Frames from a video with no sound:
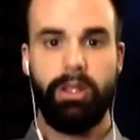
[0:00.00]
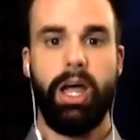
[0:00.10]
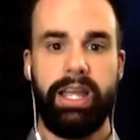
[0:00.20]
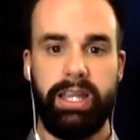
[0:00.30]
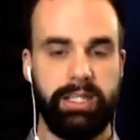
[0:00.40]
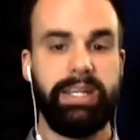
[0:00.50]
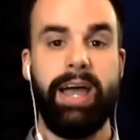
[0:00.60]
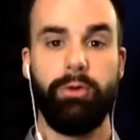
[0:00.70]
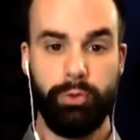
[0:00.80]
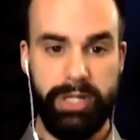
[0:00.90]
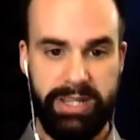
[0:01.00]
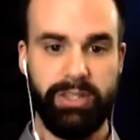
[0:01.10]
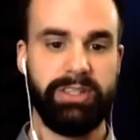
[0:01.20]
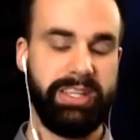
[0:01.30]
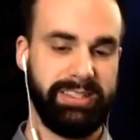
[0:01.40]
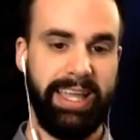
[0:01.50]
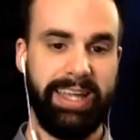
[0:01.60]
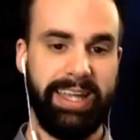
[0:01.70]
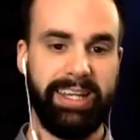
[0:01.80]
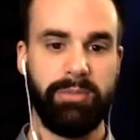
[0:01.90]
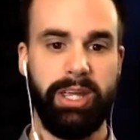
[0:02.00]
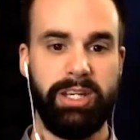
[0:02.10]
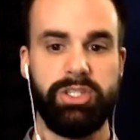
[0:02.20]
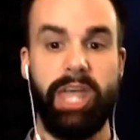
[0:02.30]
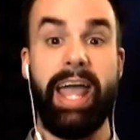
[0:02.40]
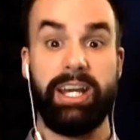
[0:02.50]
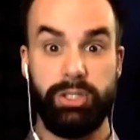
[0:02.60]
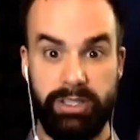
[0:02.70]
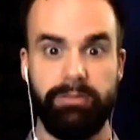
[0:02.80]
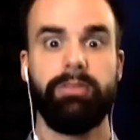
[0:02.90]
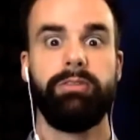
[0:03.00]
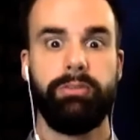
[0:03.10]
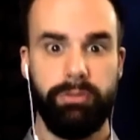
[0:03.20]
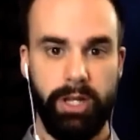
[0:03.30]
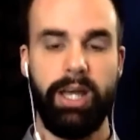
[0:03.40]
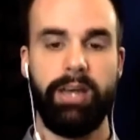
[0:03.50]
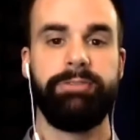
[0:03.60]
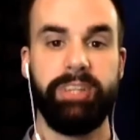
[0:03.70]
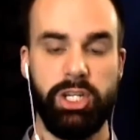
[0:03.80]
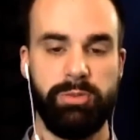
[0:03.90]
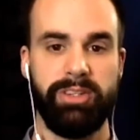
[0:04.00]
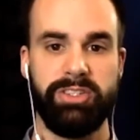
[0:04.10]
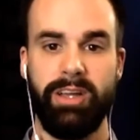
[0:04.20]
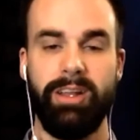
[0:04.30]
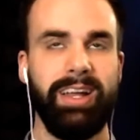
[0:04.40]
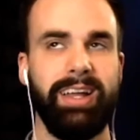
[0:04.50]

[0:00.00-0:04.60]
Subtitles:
I can now read this landing page to actually finish me on the sale.